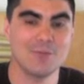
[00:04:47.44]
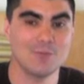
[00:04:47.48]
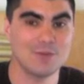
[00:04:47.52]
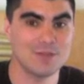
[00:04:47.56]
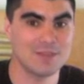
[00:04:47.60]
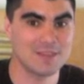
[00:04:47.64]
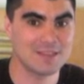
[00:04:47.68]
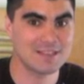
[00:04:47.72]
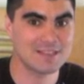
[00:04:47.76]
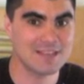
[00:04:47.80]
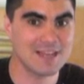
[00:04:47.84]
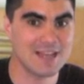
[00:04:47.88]
and
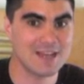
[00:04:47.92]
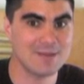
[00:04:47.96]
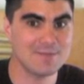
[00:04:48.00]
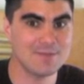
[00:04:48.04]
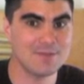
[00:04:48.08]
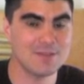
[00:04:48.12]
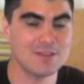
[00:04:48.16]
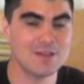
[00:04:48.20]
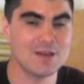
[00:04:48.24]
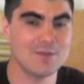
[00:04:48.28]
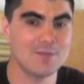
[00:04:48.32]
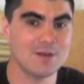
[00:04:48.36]
with the same
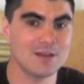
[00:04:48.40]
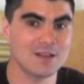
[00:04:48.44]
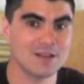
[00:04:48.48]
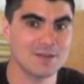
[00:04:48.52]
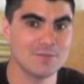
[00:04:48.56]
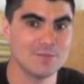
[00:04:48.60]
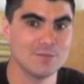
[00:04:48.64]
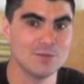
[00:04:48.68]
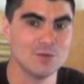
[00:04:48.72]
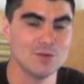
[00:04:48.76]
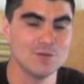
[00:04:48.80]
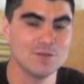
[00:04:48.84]
thumb I
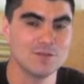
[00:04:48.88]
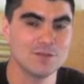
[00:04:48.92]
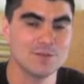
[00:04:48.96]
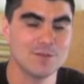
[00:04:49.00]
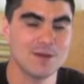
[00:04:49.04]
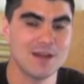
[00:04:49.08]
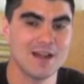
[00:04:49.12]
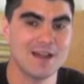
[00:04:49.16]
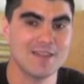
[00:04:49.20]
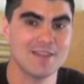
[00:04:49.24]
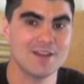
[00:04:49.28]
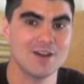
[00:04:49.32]
can move to
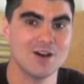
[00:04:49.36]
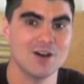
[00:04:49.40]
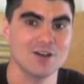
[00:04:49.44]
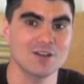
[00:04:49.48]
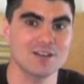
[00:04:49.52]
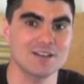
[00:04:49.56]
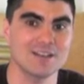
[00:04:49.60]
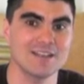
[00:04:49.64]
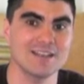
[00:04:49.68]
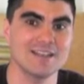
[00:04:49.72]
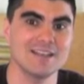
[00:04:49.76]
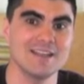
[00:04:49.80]
my other
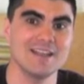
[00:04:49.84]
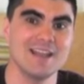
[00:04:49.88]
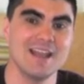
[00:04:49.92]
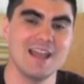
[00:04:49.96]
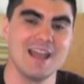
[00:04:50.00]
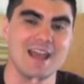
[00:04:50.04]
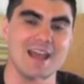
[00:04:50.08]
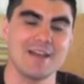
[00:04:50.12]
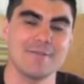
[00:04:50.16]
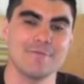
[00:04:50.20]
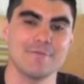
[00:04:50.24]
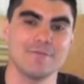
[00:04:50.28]
hotkey
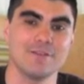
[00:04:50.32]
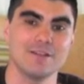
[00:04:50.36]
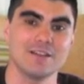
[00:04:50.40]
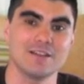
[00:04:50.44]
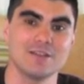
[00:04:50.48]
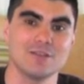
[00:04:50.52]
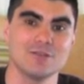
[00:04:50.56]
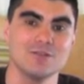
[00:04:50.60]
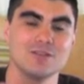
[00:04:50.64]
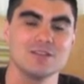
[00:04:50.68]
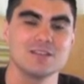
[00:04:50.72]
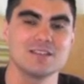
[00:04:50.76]
and flick
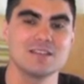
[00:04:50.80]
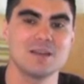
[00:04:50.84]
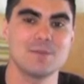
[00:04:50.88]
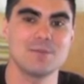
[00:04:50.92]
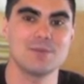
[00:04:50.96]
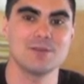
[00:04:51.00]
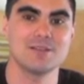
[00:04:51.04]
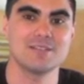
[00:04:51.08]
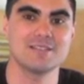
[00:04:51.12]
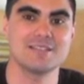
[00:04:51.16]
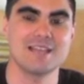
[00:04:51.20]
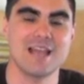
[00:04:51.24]
through the
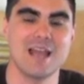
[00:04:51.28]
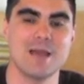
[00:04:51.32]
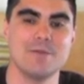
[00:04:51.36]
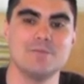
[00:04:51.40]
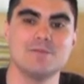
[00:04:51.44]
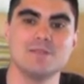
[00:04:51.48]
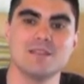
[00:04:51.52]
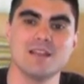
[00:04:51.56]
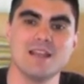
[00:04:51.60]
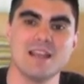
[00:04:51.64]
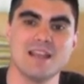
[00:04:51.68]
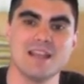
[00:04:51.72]
separate
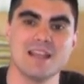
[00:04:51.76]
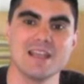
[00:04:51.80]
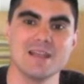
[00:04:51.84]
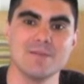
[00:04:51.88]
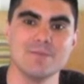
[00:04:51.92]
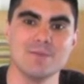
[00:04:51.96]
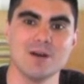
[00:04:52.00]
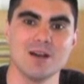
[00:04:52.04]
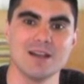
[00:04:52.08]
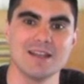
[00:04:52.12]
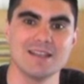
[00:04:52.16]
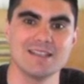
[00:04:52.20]
tabs in
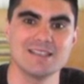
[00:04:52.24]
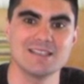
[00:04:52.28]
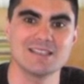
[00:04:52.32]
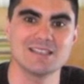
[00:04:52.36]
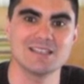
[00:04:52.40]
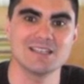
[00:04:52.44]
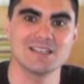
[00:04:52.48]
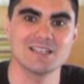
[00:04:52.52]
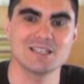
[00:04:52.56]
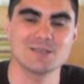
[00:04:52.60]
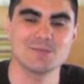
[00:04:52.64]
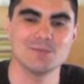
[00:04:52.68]
my
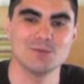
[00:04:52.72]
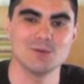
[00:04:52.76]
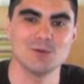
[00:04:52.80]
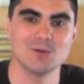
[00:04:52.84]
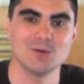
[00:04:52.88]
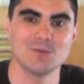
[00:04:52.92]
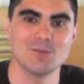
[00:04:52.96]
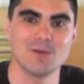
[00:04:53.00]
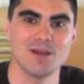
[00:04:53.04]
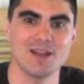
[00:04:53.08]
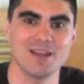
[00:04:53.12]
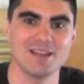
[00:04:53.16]
Internet
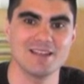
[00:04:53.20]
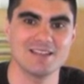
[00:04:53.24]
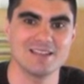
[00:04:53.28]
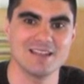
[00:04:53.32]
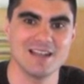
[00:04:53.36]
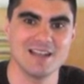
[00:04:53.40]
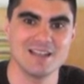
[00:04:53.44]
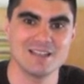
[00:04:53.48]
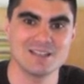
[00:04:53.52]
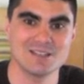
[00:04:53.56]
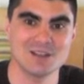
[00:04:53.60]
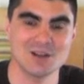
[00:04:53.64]
Explorer page.
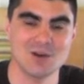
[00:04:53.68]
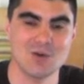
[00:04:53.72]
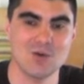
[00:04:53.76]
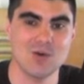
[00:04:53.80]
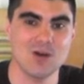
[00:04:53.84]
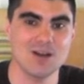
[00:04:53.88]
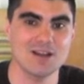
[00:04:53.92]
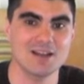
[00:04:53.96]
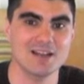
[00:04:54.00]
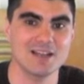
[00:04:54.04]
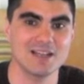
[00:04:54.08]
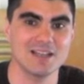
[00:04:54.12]
So
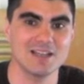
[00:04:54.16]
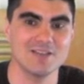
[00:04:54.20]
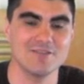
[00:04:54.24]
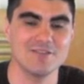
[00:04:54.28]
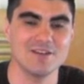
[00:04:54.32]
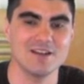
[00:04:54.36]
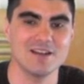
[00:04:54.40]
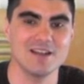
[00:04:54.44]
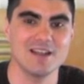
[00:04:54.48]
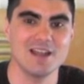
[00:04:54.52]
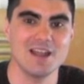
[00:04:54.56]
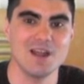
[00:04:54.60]
quite
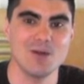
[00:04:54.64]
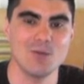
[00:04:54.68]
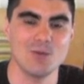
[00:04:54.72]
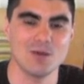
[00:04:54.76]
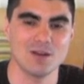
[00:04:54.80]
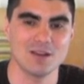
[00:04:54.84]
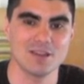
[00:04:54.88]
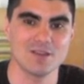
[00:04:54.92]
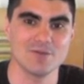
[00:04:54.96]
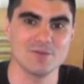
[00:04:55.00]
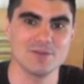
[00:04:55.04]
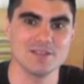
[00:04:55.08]
clever,
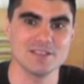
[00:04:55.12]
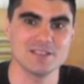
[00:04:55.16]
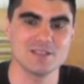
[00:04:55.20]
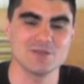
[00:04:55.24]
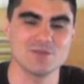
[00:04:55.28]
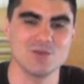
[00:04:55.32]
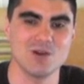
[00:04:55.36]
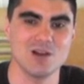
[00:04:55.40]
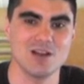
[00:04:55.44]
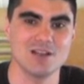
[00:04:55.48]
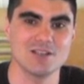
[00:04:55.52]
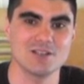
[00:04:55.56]
one of the reasons
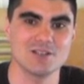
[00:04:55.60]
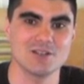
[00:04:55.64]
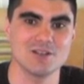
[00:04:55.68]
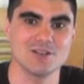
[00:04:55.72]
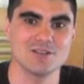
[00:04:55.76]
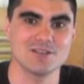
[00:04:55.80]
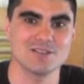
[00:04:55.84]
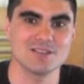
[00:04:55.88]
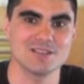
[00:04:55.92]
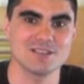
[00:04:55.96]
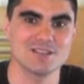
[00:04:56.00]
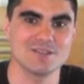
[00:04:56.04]
why I
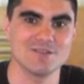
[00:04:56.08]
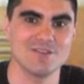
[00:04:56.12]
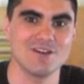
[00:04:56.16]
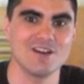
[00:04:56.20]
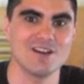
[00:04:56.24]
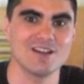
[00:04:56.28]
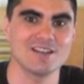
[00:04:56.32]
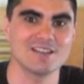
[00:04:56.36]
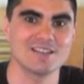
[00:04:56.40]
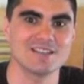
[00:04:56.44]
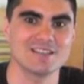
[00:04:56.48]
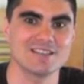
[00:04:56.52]
chose this
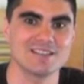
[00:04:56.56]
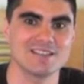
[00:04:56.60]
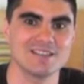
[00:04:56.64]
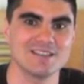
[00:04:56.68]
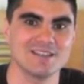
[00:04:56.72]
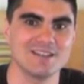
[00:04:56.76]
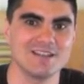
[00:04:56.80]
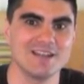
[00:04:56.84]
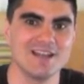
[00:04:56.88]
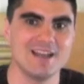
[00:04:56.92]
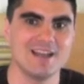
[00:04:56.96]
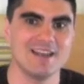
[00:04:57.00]
device.
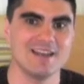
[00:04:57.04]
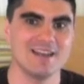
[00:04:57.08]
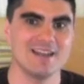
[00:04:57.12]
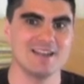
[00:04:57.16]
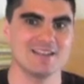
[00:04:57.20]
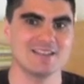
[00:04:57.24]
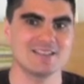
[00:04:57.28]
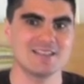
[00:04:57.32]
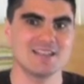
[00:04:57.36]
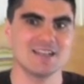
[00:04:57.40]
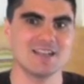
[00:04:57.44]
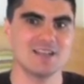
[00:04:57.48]
Now
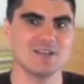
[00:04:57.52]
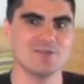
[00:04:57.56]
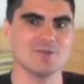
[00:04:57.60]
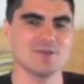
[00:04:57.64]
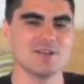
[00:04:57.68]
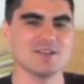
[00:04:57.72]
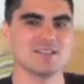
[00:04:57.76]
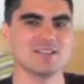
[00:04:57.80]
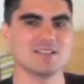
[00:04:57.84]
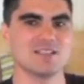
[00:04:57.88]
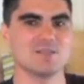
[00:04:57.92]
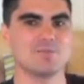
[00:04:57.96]
second
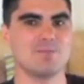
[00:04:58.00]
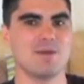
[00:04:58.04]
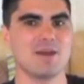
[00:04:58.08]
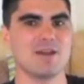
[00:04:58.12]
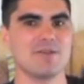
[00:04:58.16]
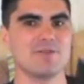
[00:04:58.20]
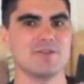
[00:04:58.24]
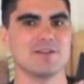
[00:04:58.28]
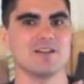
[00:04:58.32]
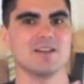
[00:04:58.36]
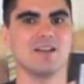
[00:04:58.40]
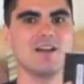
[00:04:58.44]
reason is
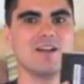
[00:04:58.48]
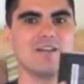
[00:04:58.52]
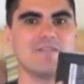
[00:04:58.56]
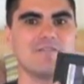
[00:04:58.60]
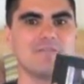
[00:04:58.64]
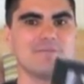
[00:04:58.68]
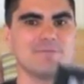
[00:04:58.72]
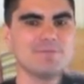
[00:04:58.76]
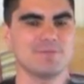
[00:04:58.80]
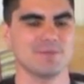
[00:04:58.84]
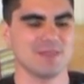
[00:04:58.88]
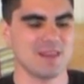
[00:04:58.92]
battery
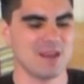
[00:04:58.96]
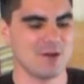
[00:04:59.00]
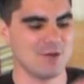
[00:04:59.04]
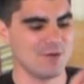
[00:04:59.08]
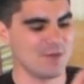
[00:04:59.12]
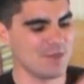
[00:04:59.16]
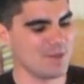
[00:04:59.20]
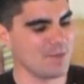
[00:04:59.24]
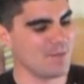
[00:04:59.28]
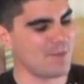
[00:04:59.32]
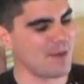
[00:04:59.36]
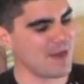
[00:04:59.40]
life. Now
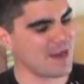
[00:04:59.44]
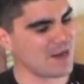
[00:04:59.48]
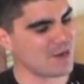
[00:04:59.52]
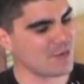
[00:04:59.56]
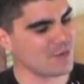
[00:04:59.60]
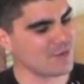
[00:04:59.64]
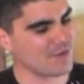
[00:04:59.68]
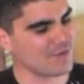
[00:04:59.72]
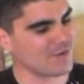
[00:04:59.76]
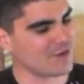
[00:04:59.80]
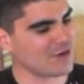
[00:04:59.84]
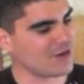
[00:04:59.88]
on the back
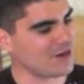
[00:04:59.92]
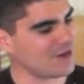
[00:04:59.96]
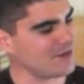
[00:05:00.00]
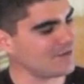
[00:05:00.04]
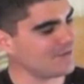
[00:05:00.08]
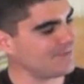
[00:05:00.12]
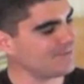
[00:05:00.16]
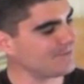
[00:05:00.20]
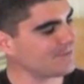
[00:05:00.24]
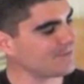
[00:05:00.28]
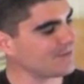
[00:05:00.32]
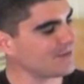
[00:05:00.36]
we've
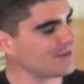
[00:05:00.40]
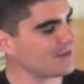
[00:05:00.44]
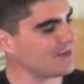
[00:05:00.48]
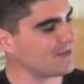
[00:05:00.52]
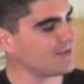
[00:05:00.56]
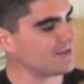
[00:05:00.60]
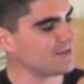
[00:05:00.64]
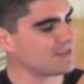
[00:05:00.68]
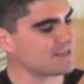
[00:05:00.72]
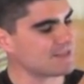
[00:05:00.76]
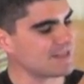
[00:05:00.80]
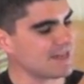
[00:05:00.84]
got
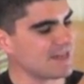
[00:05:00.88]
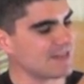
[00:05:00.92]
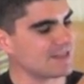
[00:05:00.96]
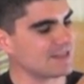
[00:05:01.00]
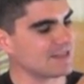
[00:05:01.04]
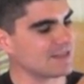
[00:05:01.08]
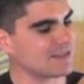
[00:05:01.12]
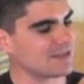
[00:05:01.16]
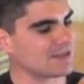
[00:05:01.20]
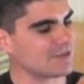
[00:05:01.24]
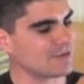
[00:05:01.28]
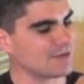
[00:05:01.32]
the
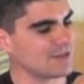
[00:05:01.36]
standard